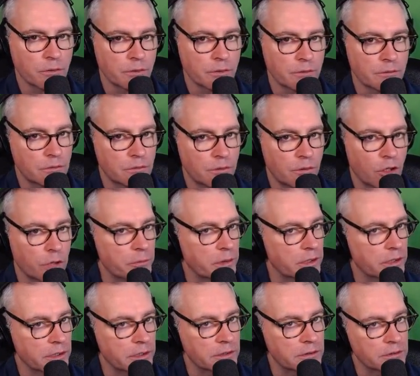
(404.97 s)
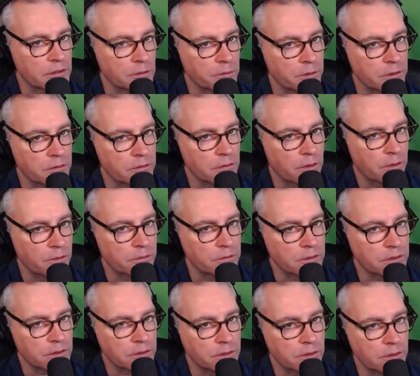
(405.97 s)
the chroma key so we don't
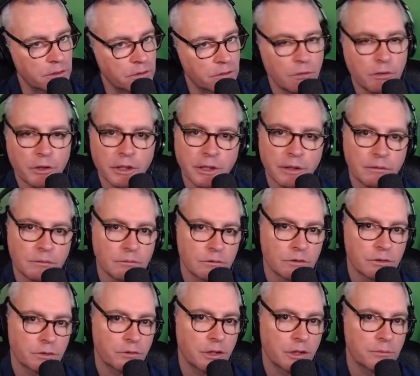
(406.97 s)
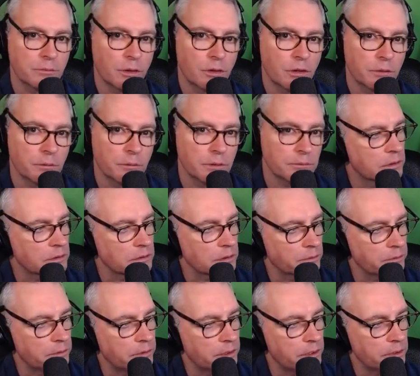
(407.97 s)
see the green screen behind me.
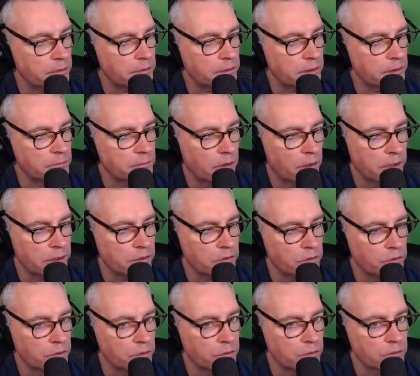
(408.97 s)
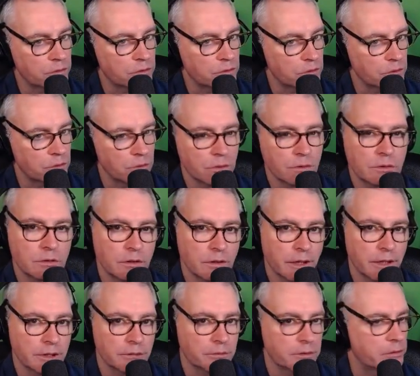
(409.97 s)
So here in my new source,
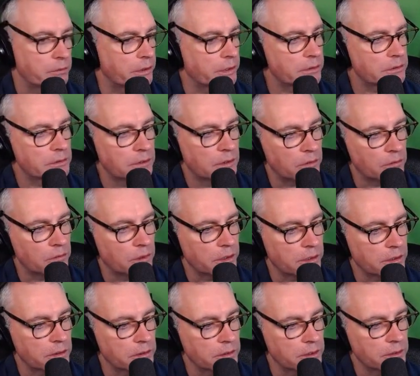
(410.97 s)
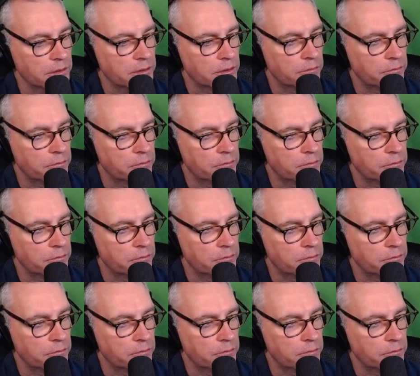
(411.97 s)
gaze redirect, I right click.